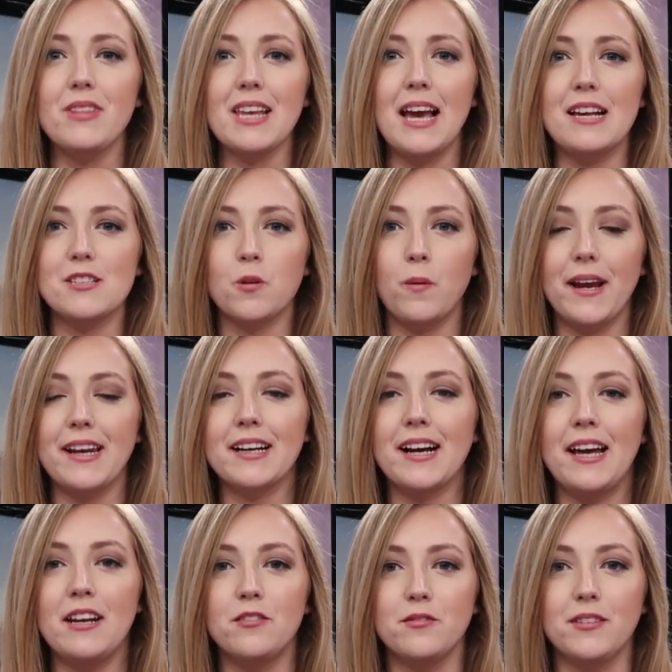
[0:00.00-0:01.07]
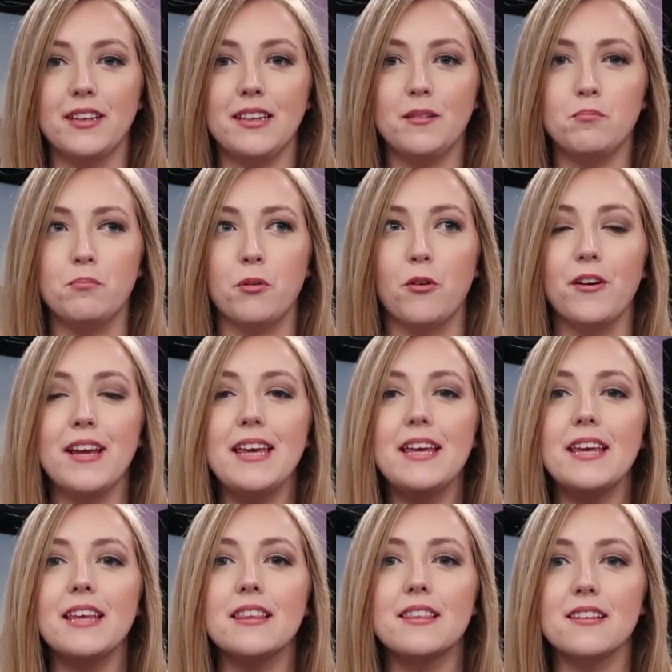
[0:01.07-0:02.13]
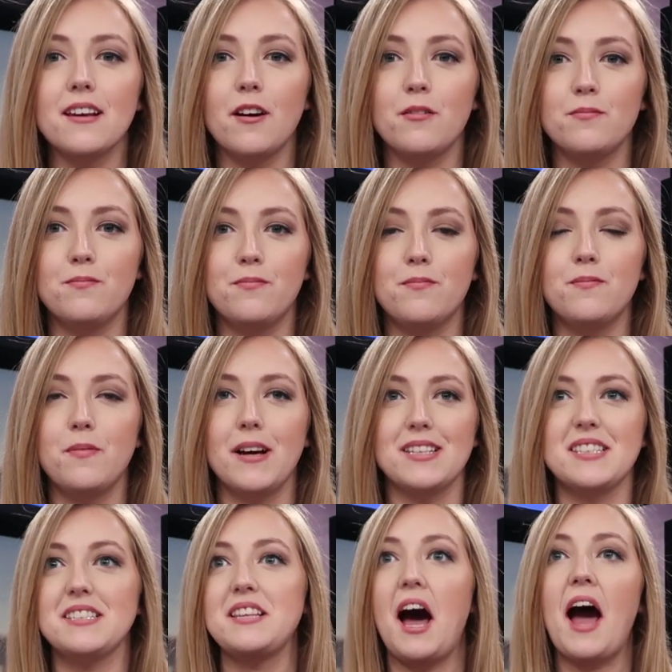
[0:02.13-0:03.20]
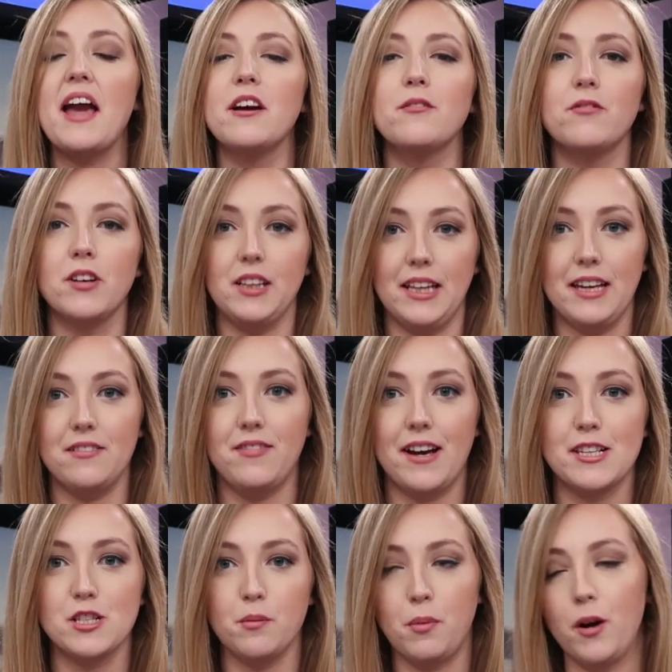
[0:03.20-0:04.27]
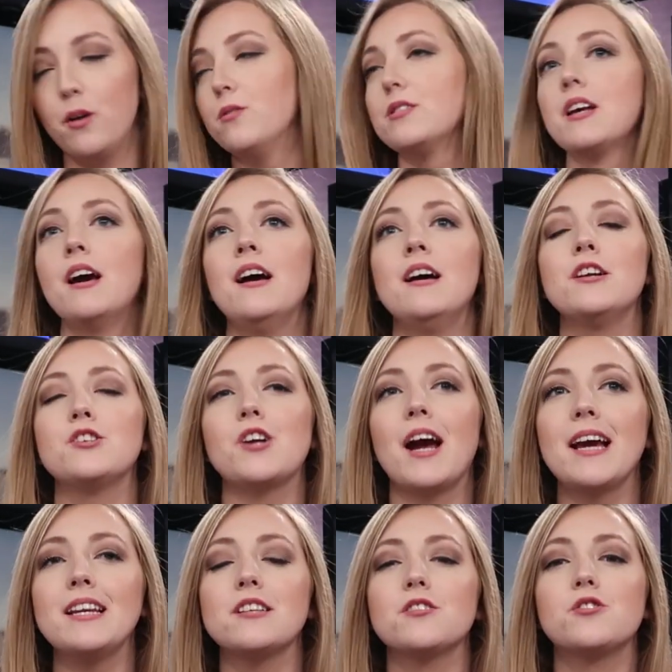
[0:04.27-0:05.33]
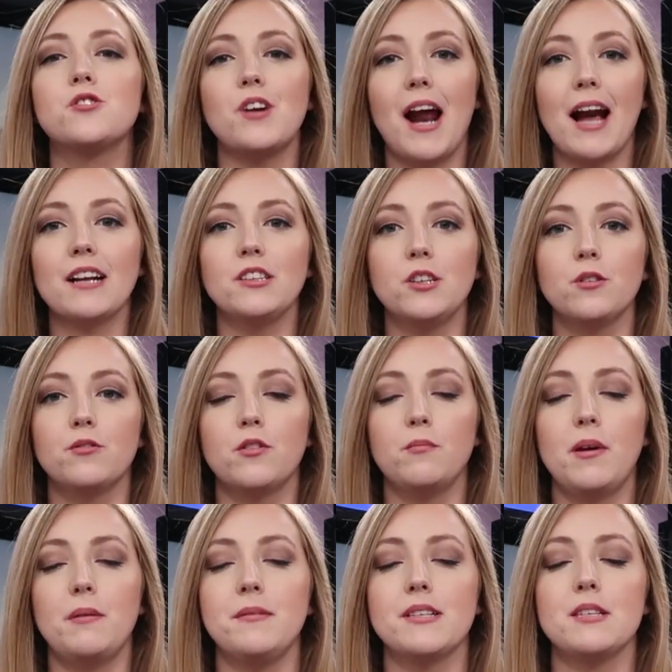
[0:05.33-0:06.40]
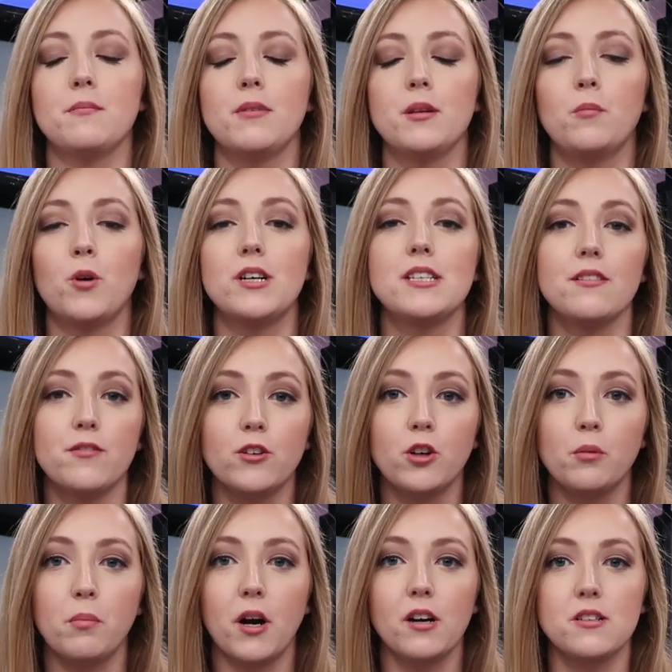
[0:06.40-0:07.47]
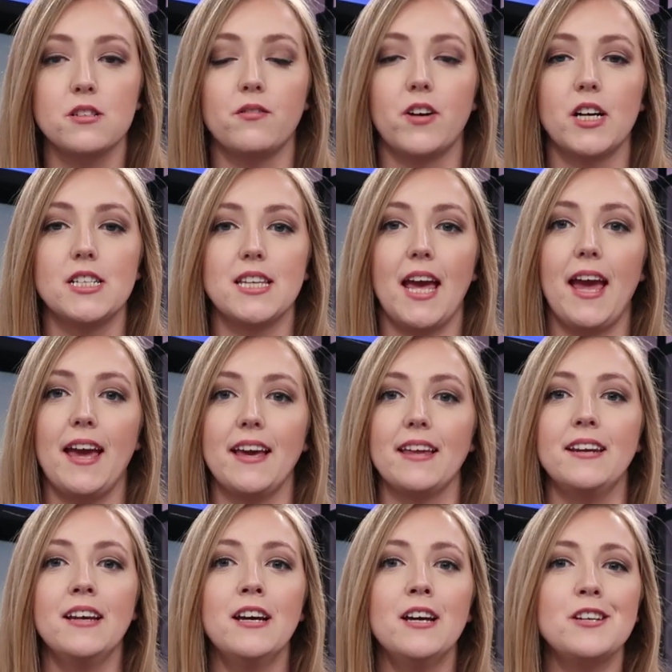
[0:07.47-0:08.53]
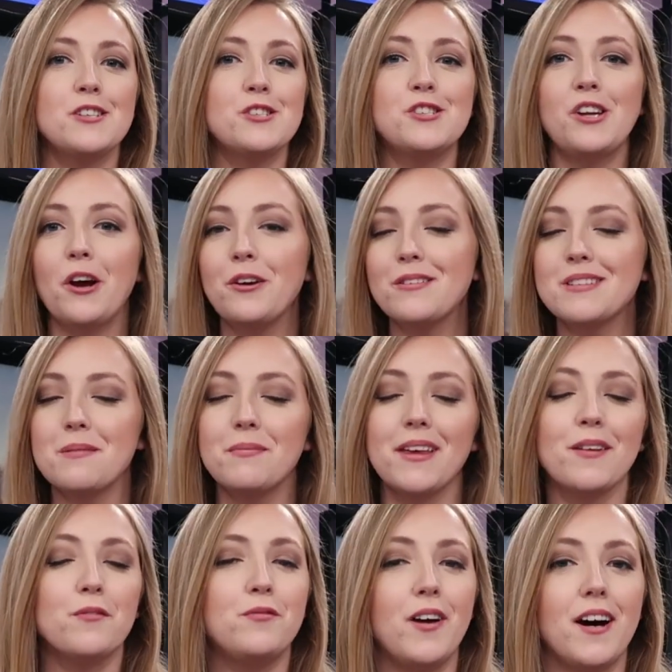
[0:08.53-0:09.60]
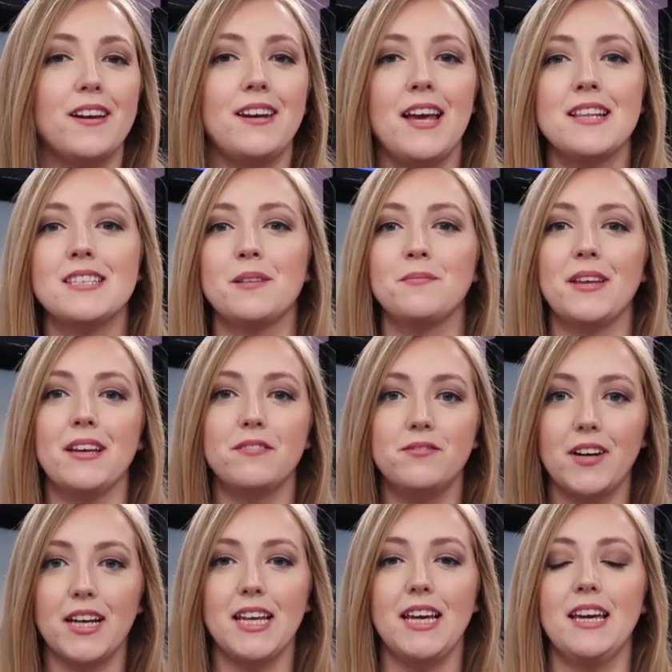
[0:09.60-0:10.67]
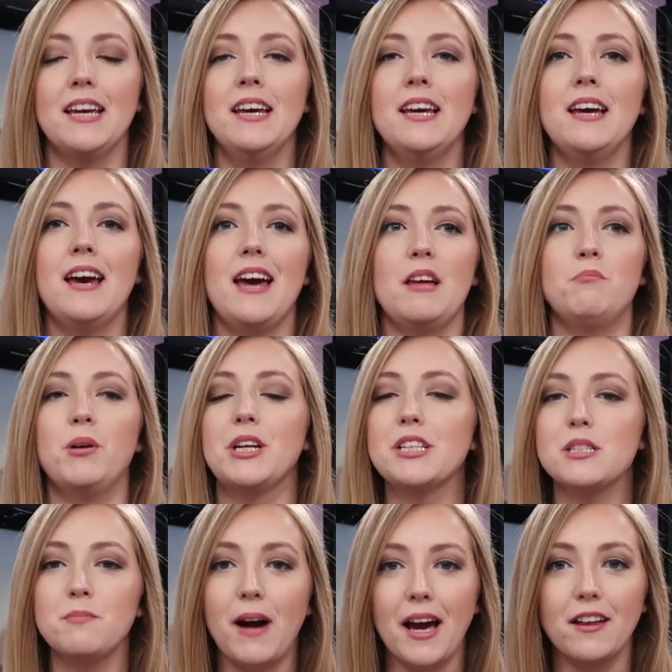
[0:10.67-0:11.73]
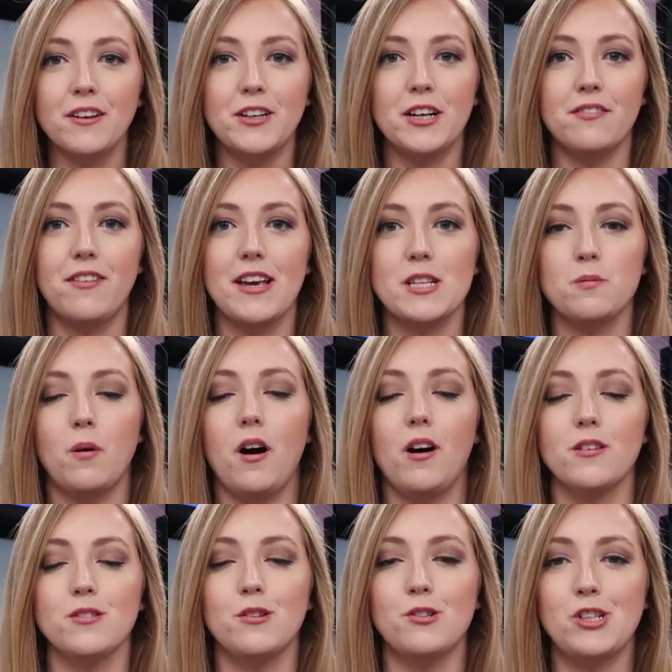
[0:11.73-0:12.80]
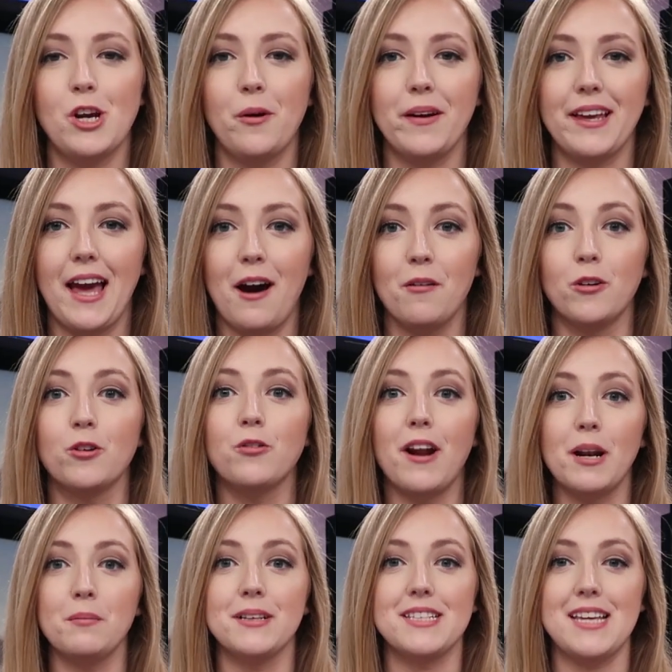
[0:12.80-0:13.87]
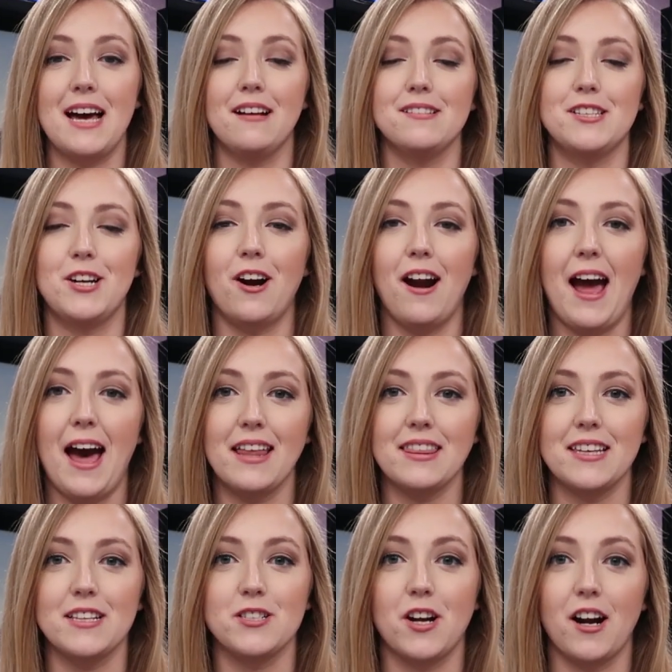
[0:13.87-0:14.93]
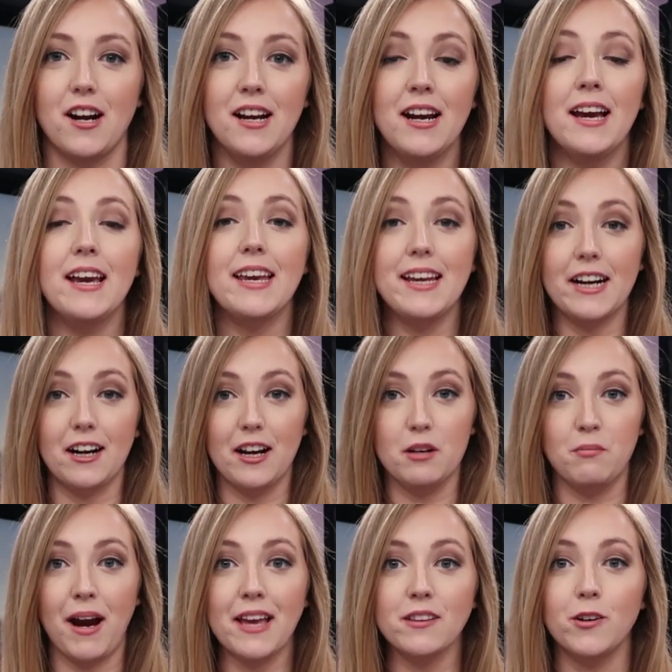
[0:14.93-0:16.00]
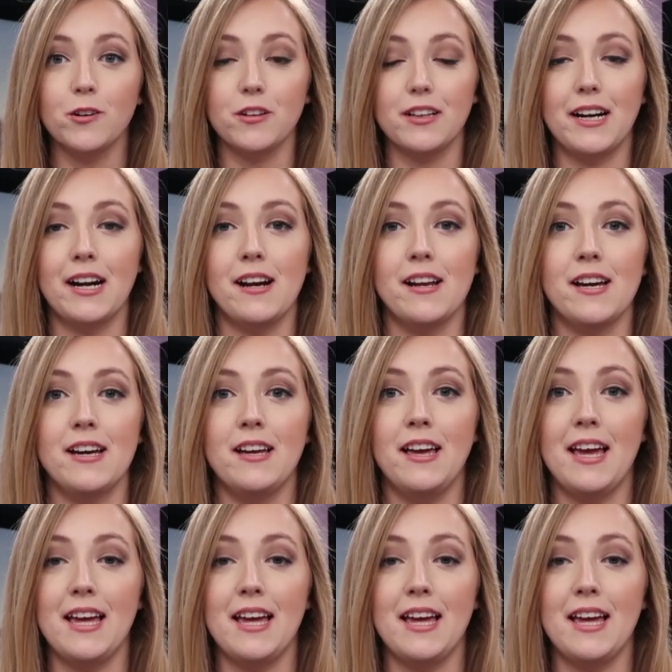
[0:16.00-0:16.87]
as a way to kind of breathe a sigh of relief, I suppose, try and distract you from maybe some of the more difficult parts of our day and just show you something fun and something funny and put a smile on your face while also showing how incredibly talented our athletes are here in my local area.